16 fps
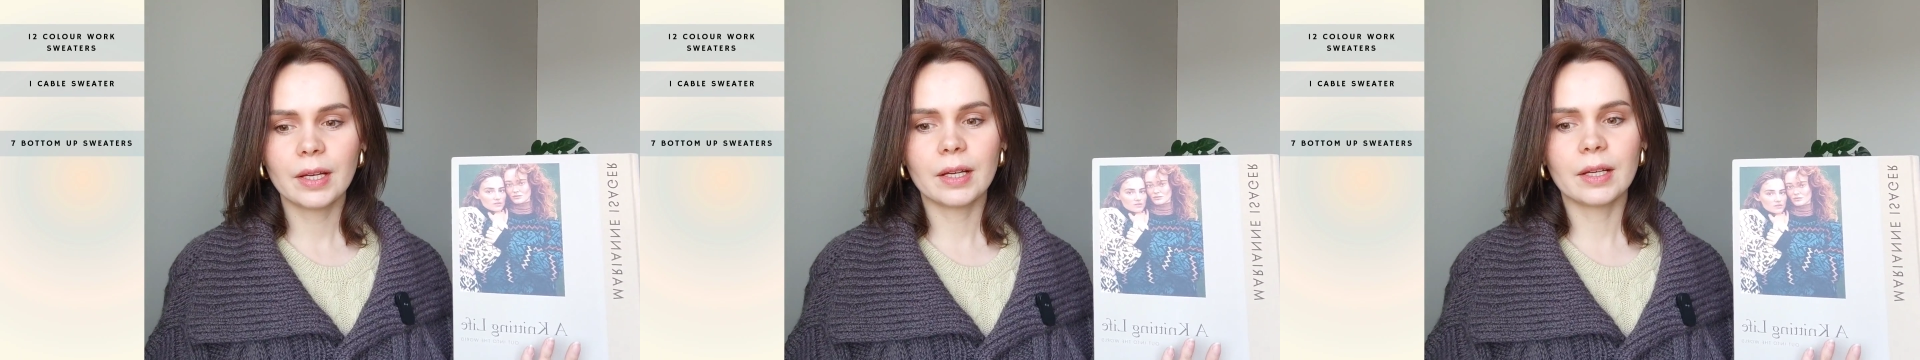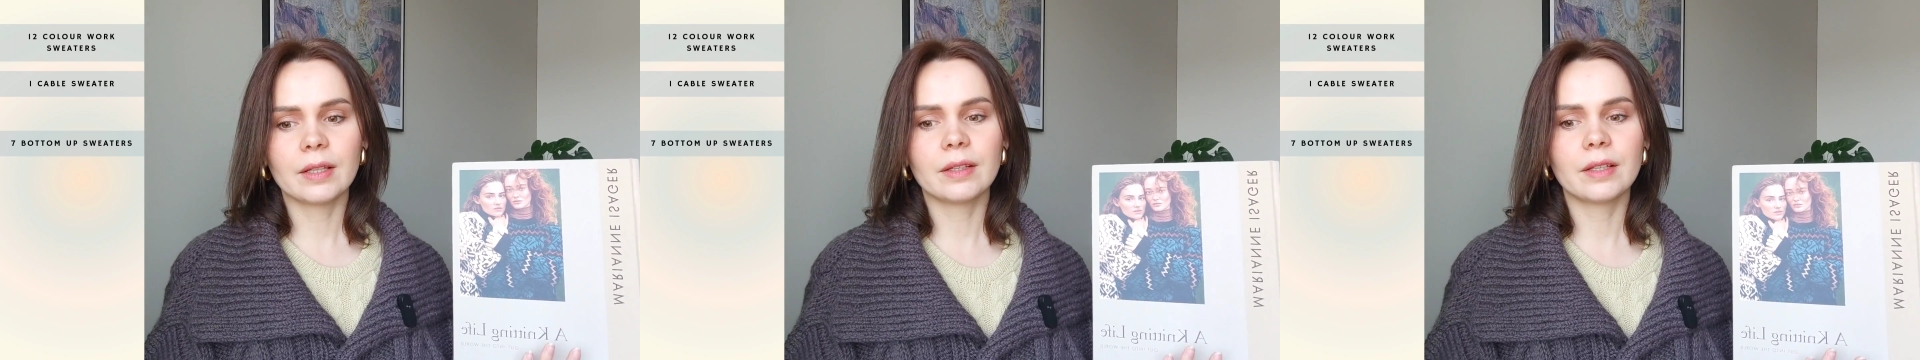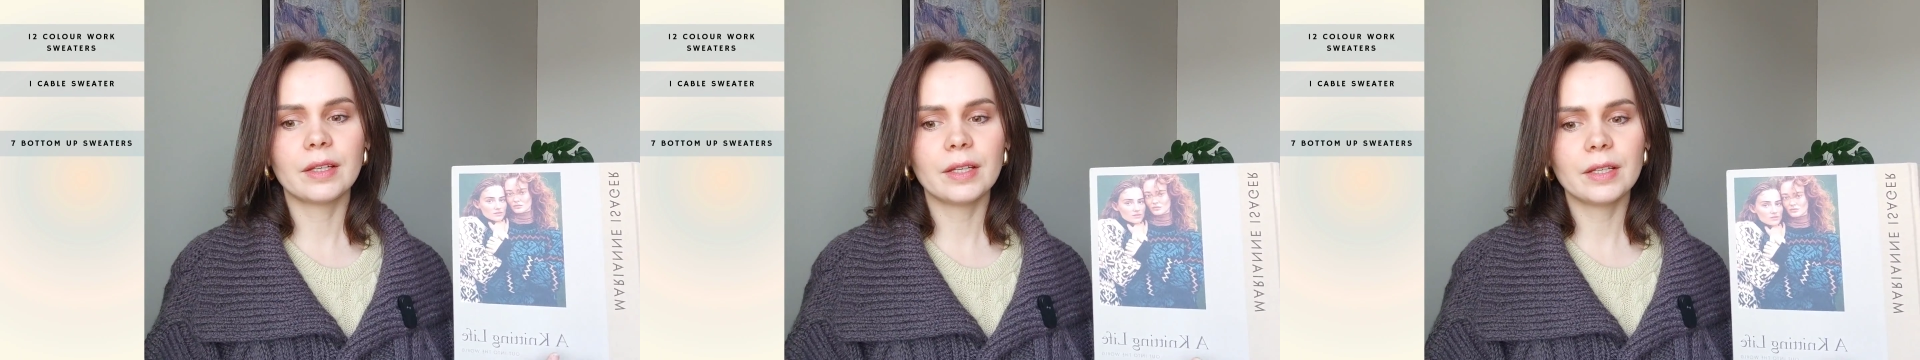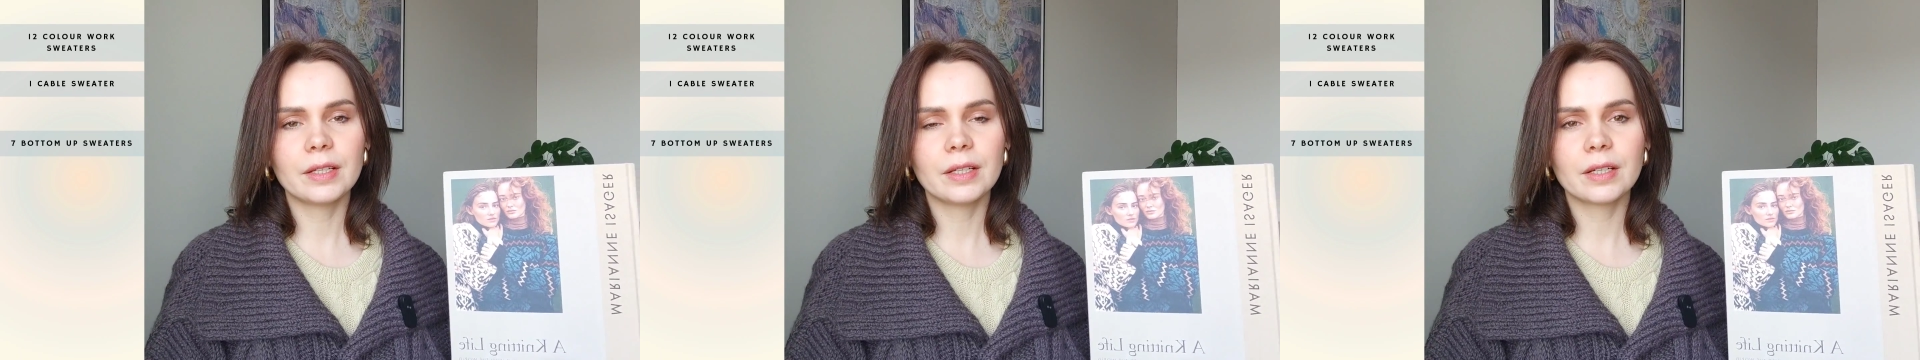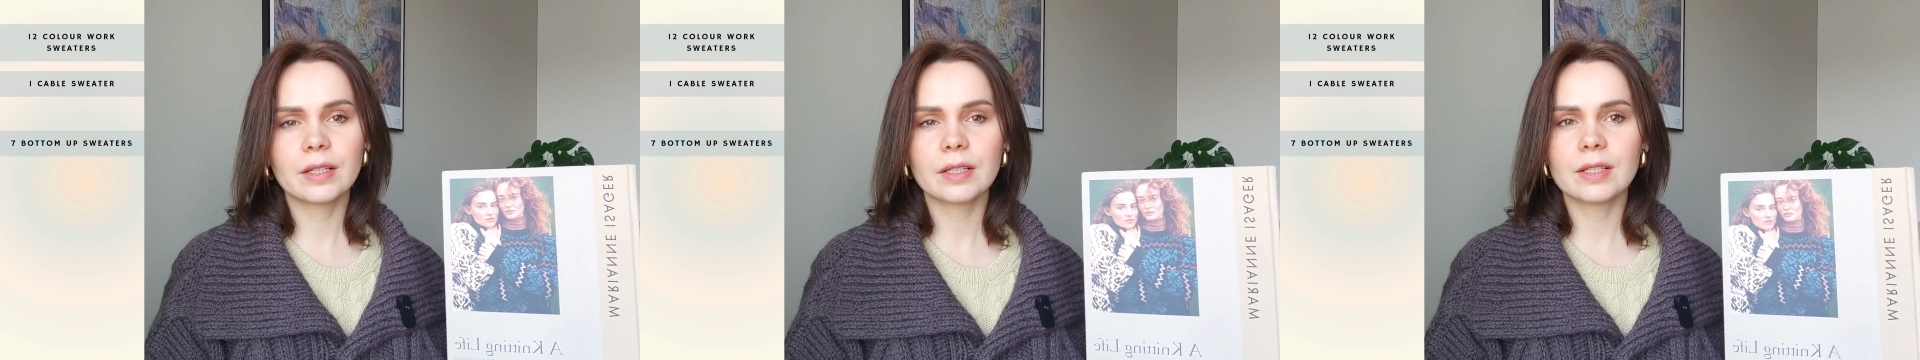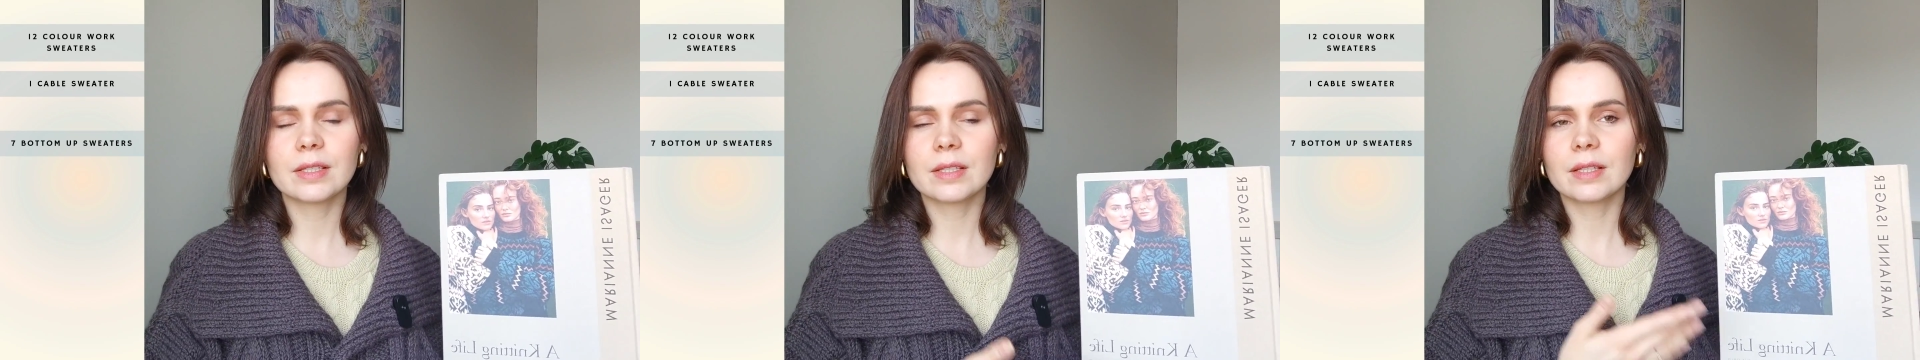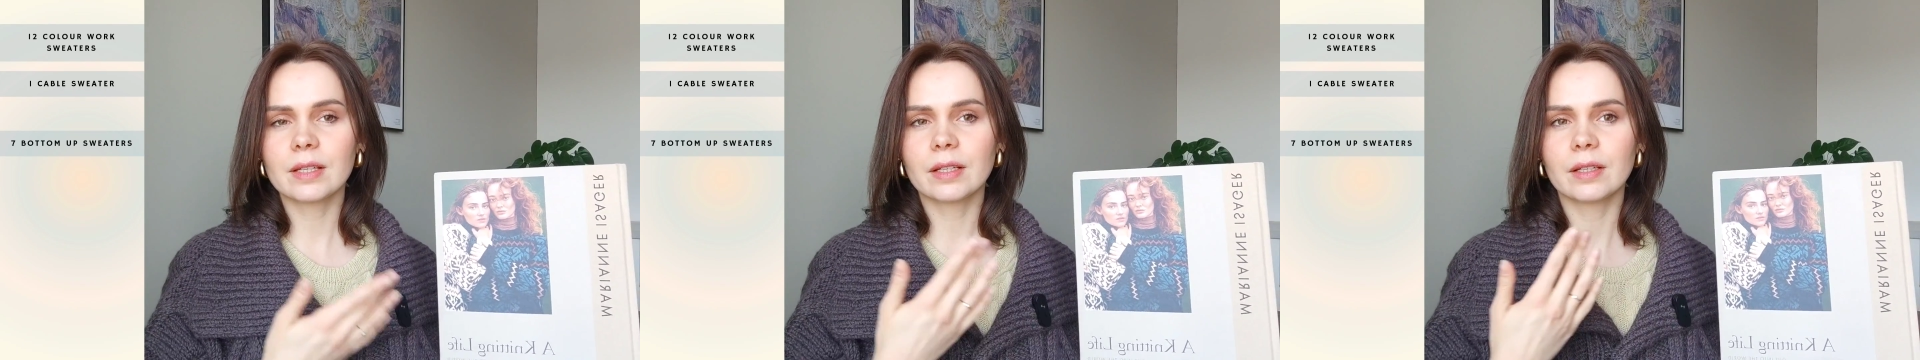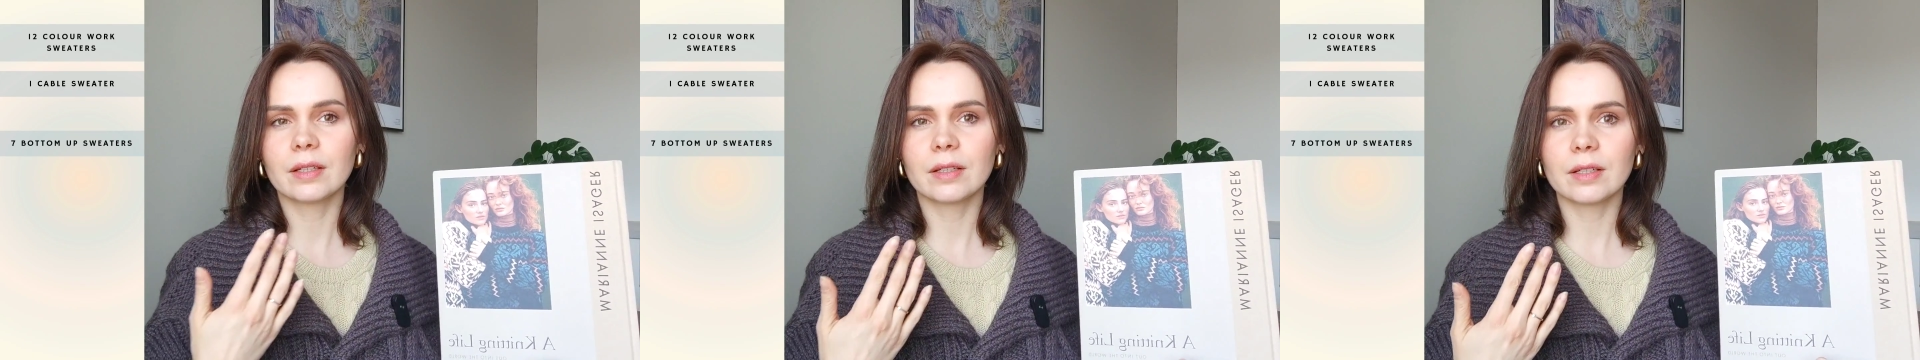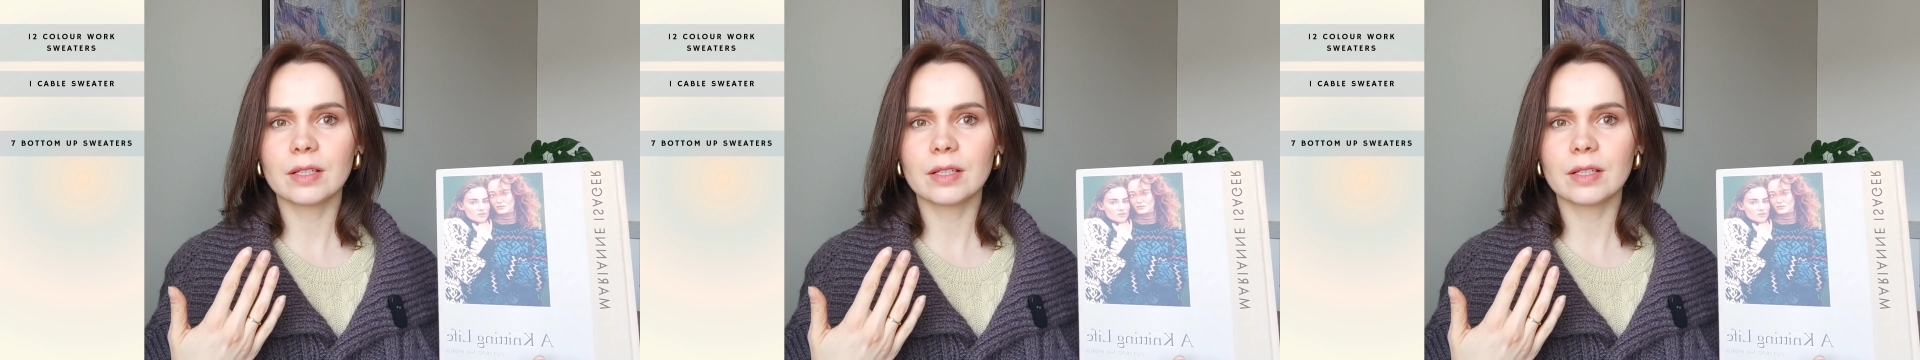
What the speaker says: and here it's like